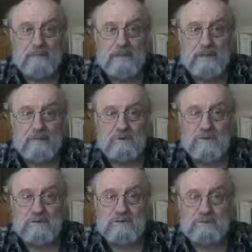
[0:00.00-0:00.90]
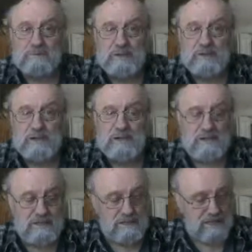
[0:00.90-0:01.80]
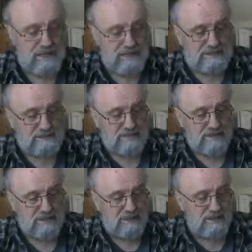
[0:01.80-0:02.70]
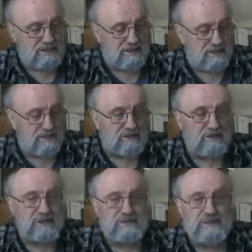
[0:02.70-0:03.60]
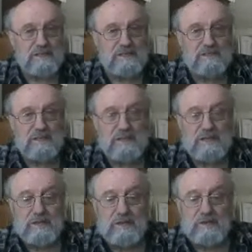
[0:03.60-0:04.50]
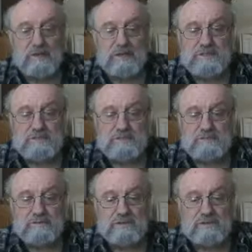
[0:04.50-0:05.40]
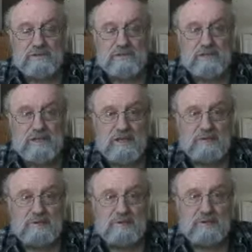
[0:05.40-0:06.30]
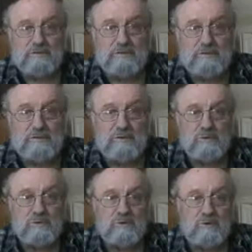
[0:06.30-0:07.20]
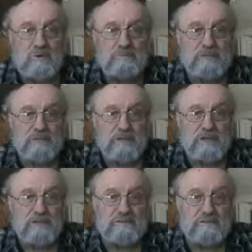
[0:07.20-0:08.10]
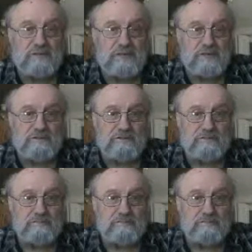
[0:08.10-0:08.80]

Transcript: And the way this has been done in the last part of the 20th century was through influencing the government to form certain kinds of treaties.